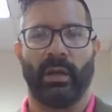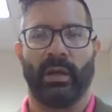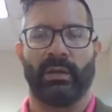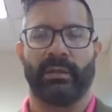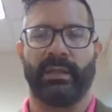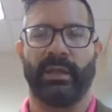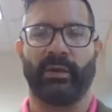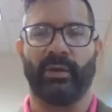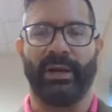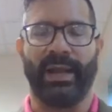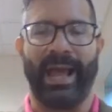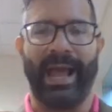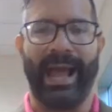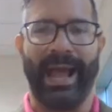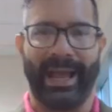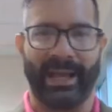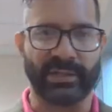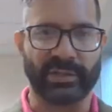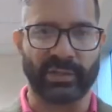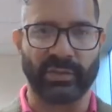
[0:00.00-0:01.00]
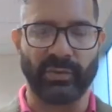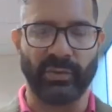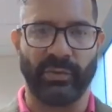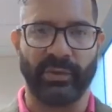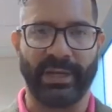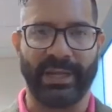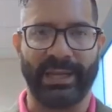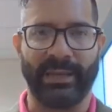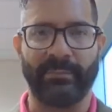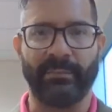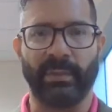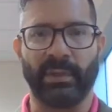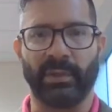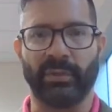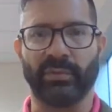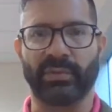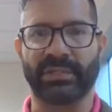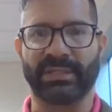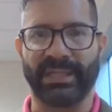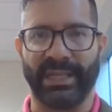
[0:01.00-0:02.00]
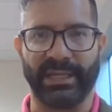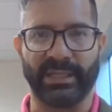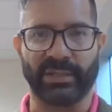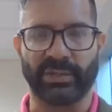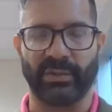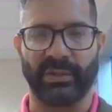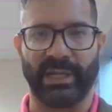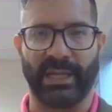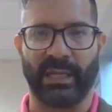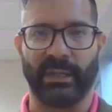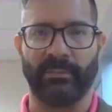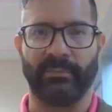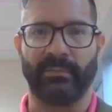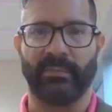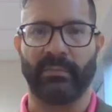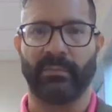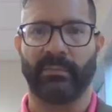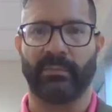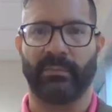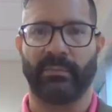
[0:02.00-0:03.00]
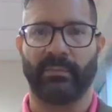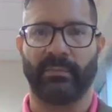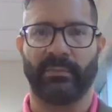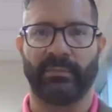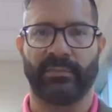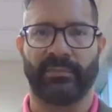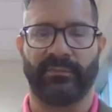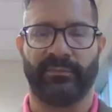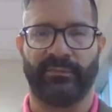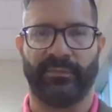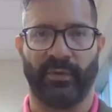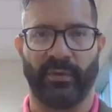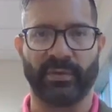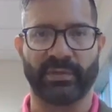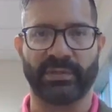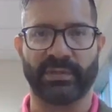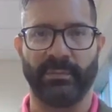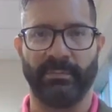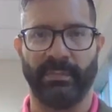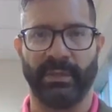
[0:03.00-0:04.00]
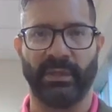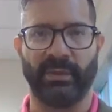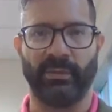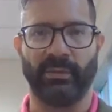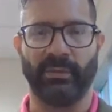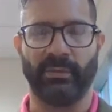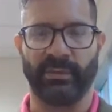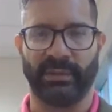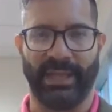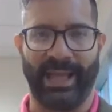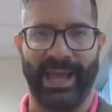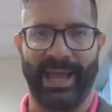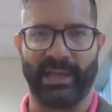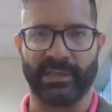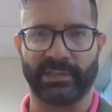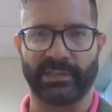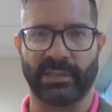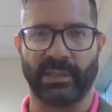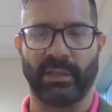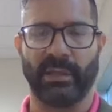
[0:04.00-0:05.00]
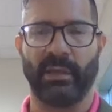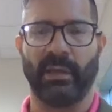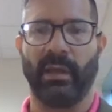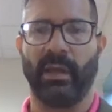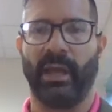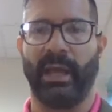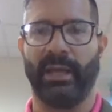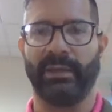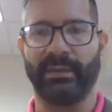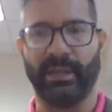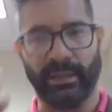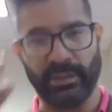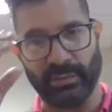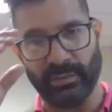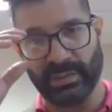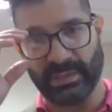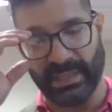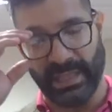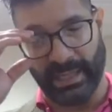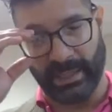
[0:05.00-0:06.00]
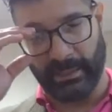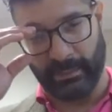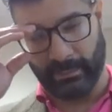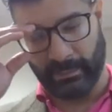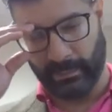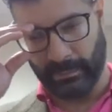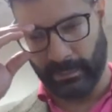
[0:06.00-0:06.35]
they're going to ask you your name, you state your name, first, middle, last. And then you say,